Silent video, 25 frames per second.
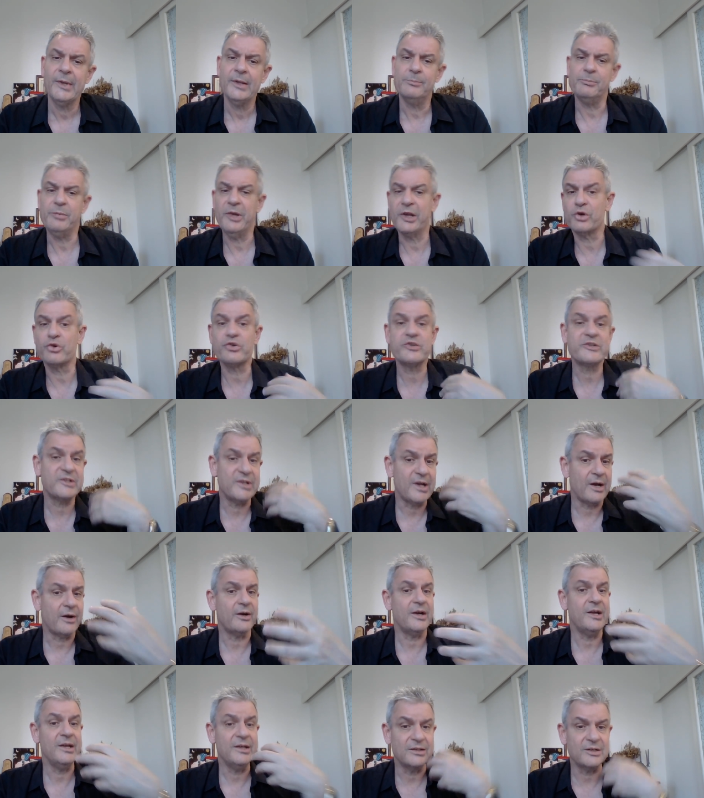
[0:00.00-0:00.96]
because they
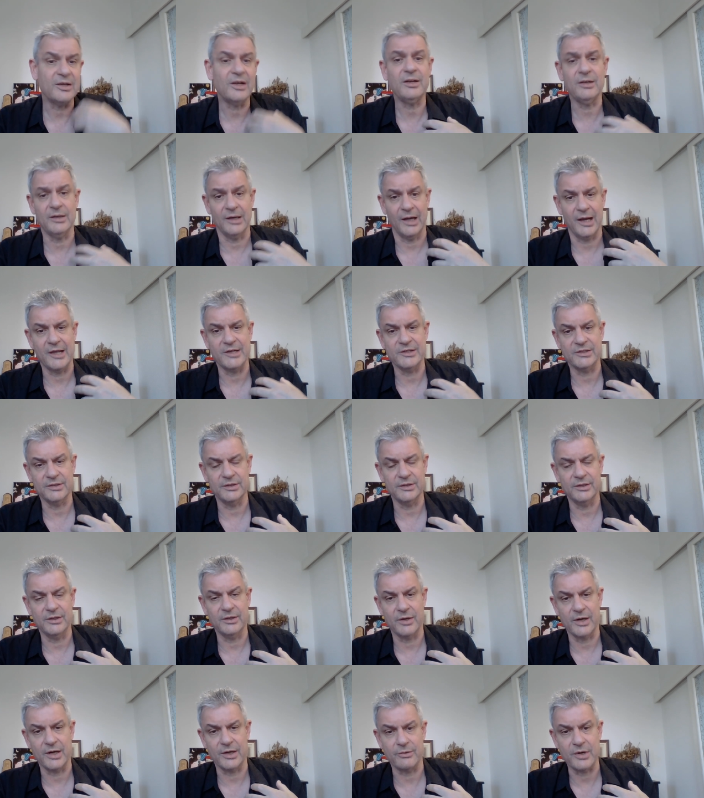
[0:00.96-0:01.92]
are internalizing
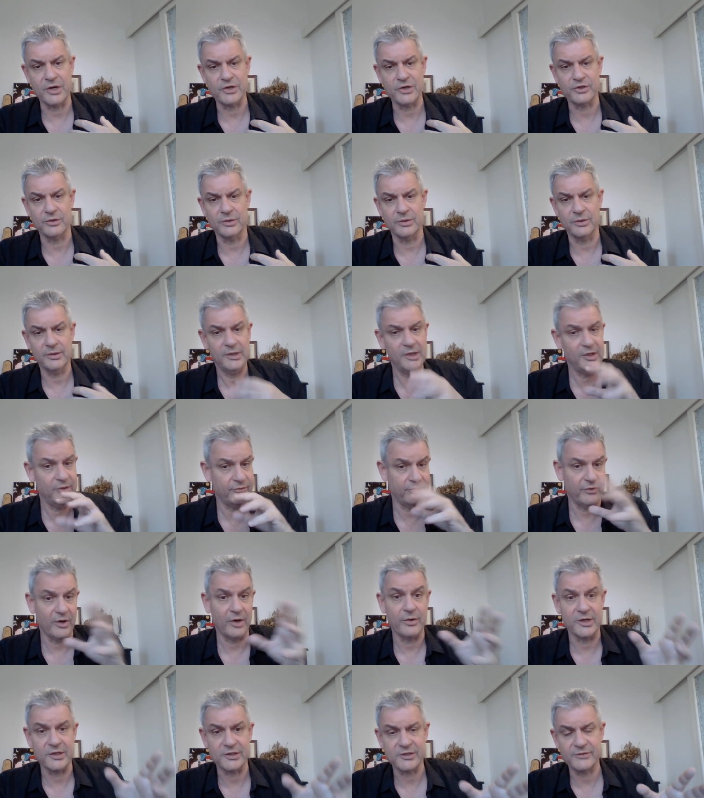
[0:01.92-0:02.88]
their aggression in
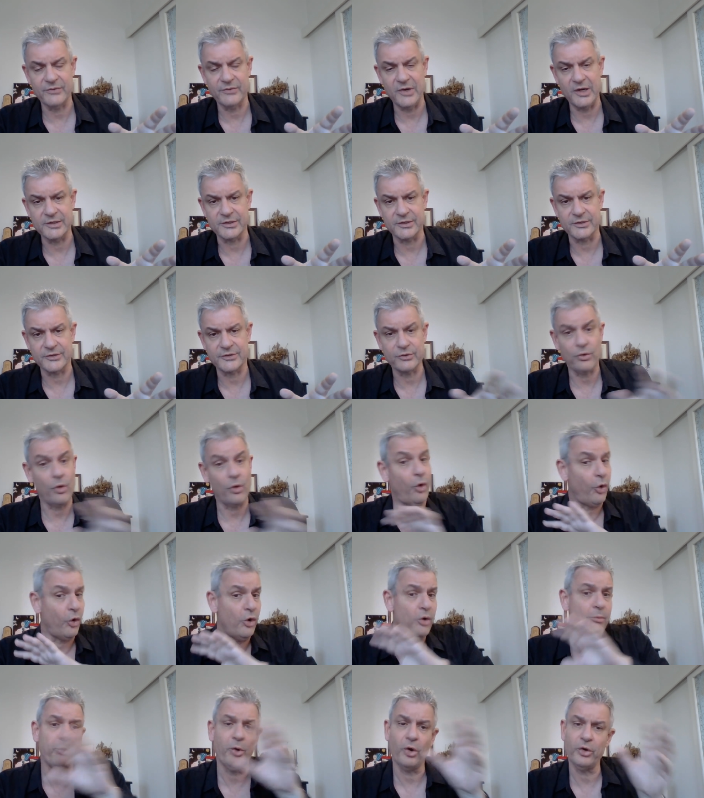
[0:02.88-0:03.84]
various phases. So
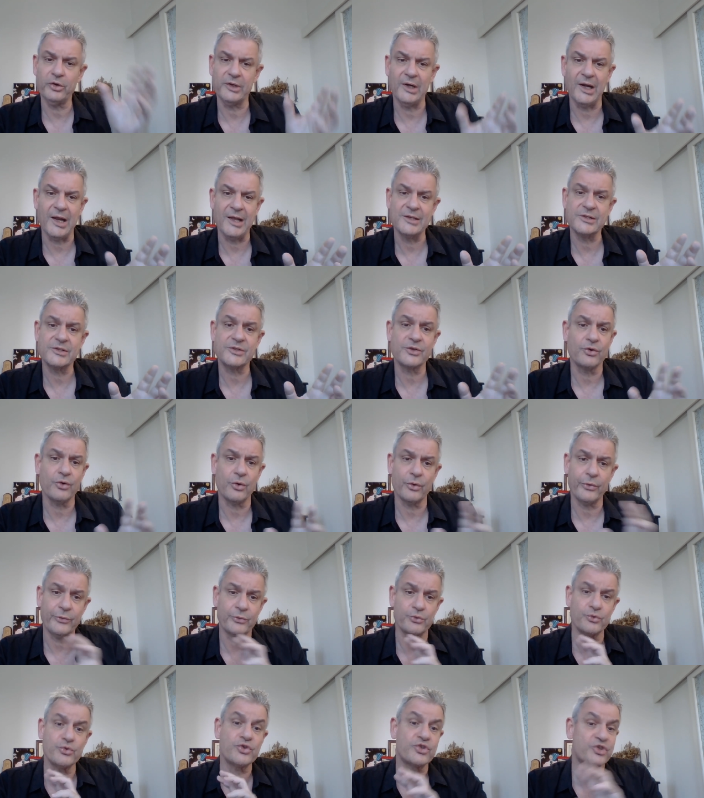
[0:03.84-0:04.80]
all borderlines go
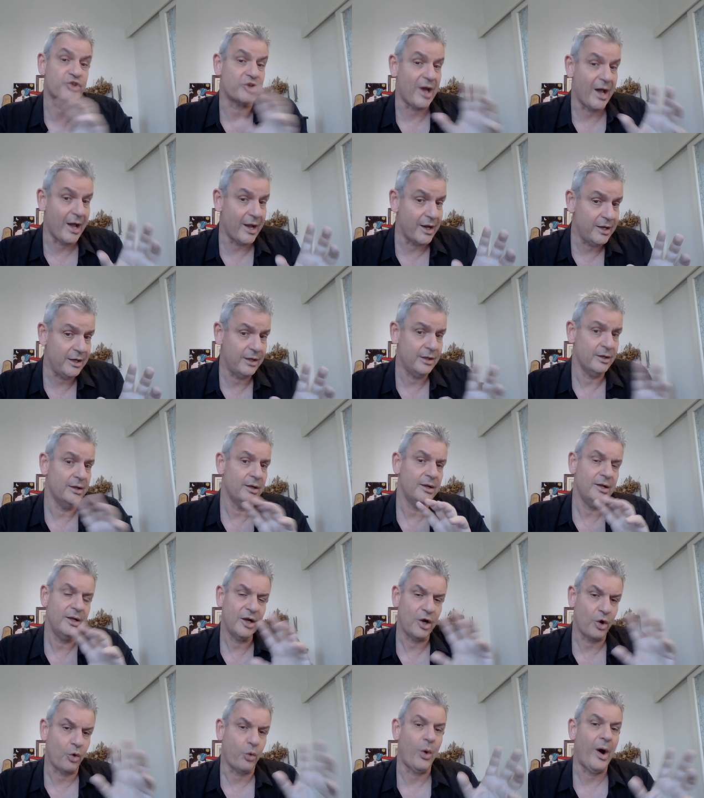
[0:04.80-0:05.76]
through shy,
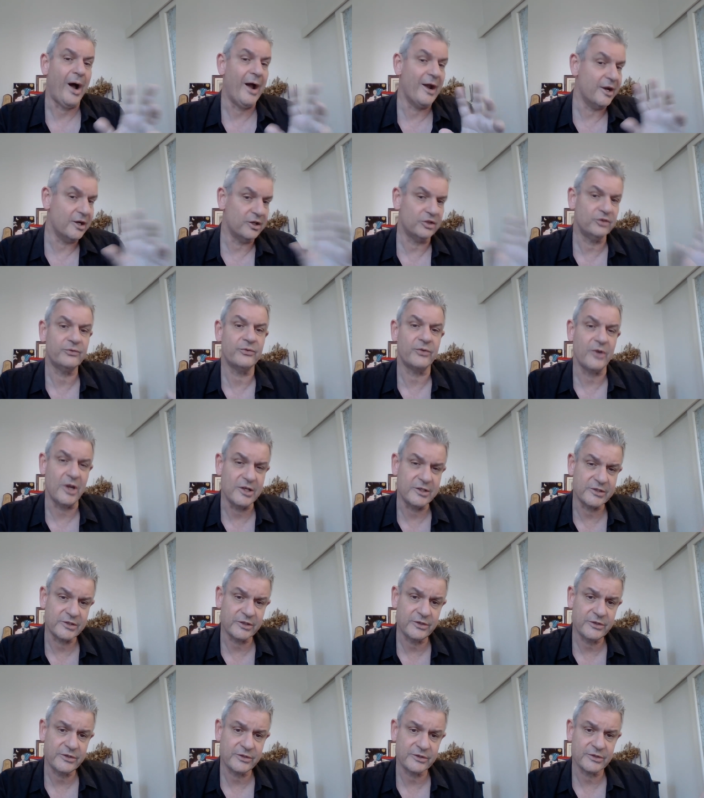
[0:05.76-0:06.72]
quiet
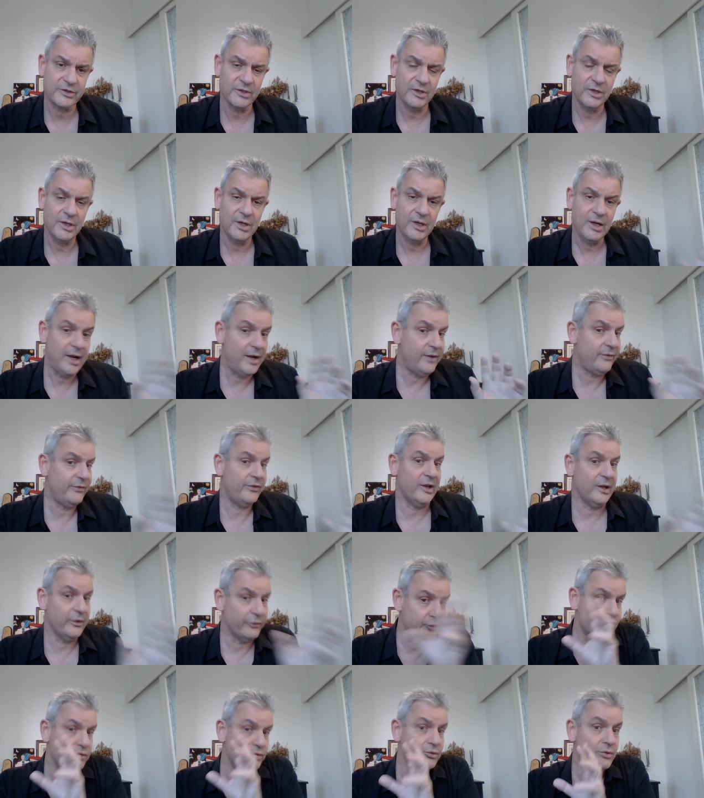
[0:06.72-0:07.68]
phases, and
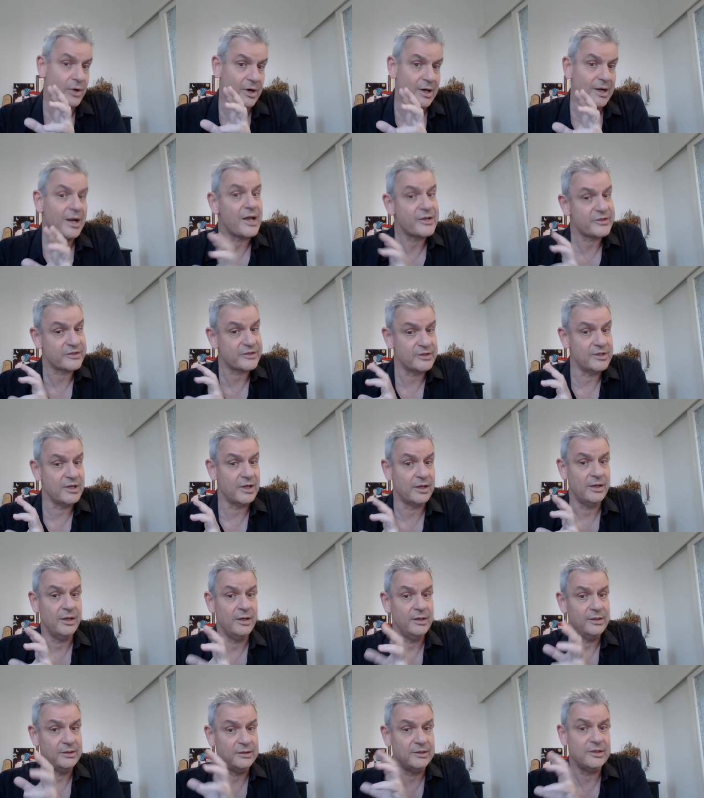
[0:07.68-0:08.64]
then through classic
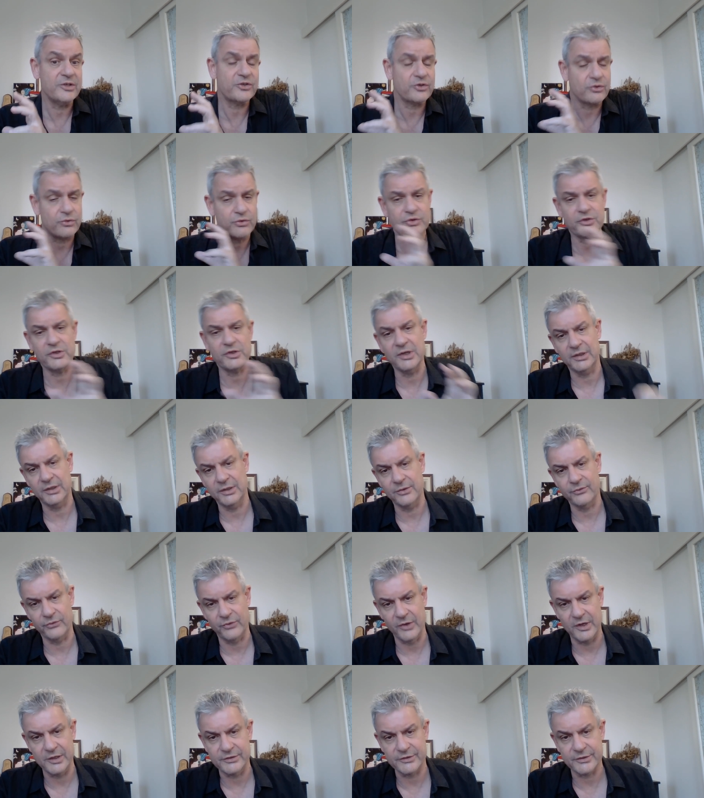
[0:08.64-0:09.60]

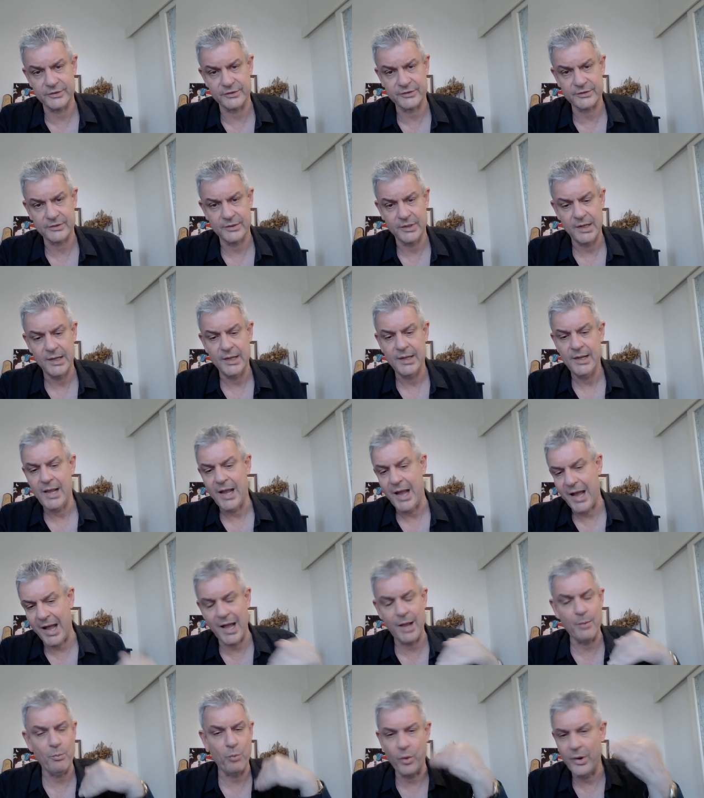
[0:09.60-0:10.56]
dissociative phases.
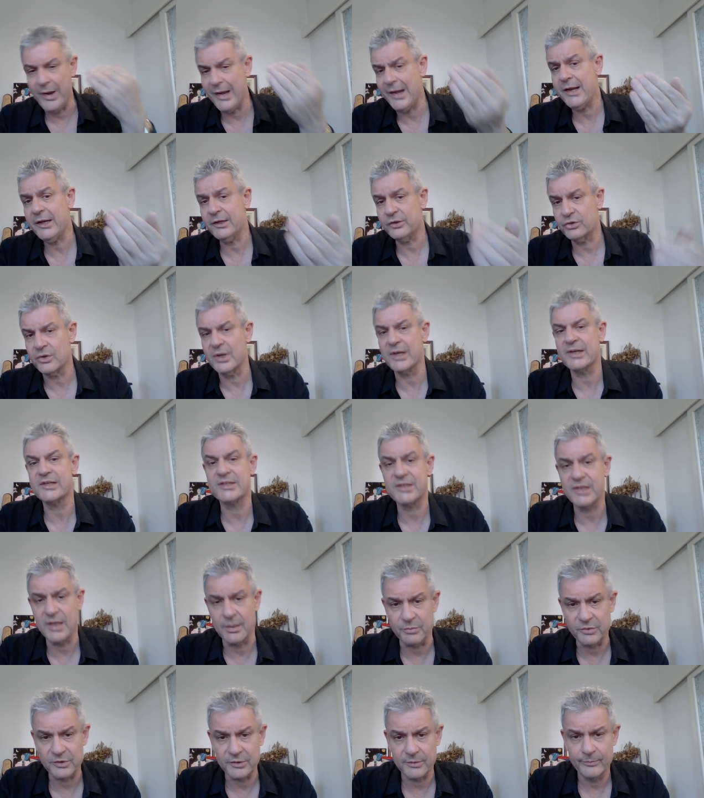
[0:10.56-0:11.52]
I'm willing to
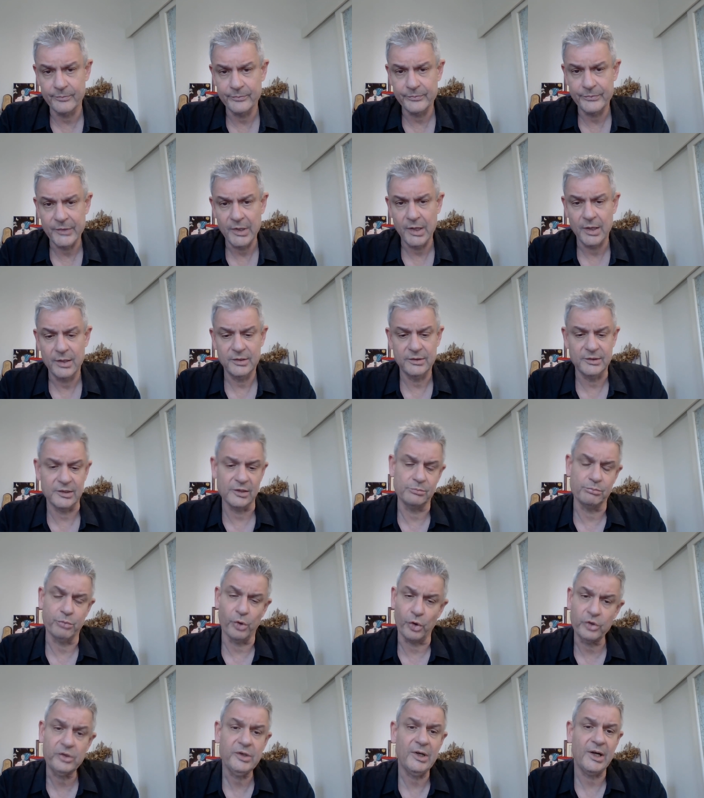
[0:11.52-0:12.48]
accept that
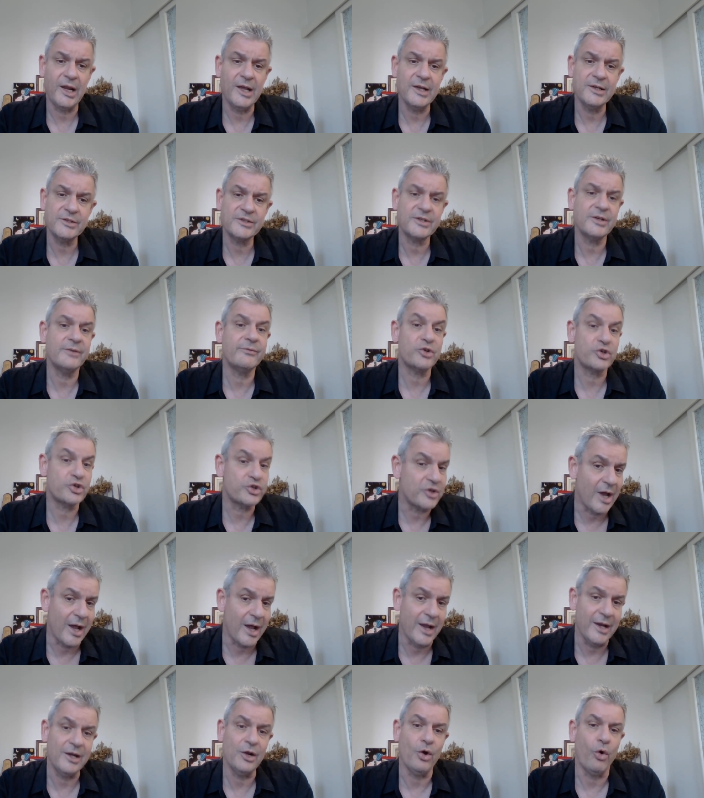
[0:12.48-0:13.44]
borderlines have a
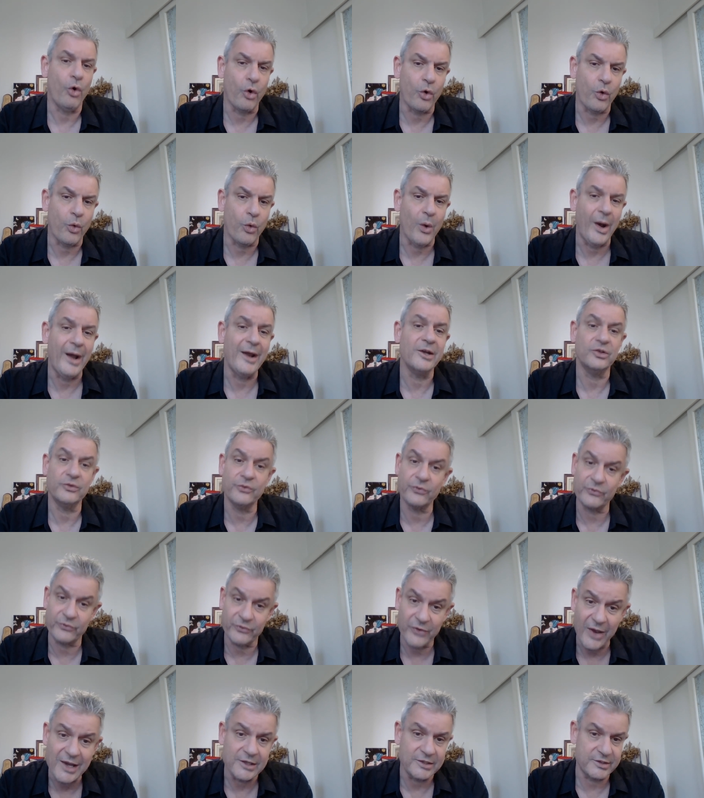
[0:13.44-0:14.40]
shy or quiet
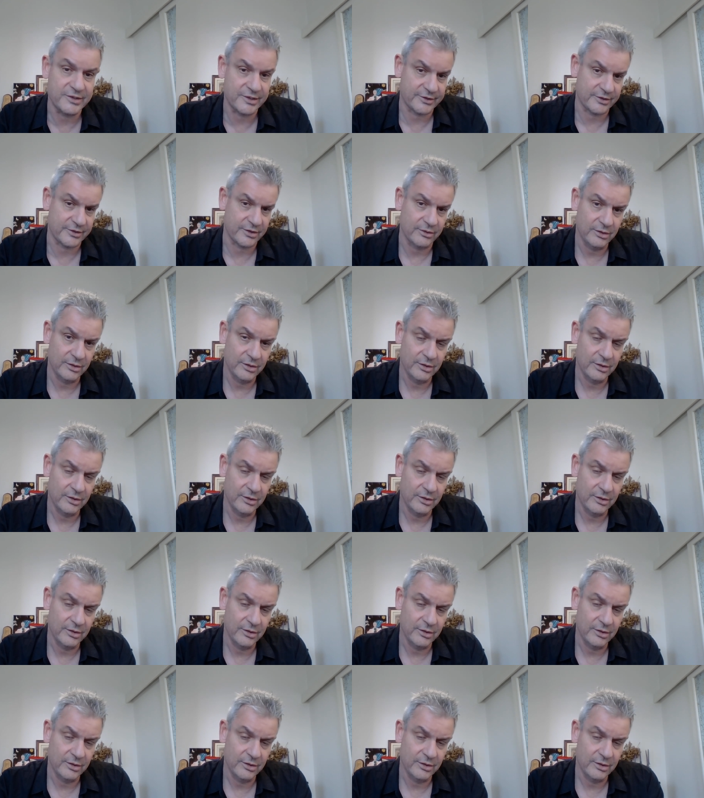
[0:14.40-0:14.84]
phase,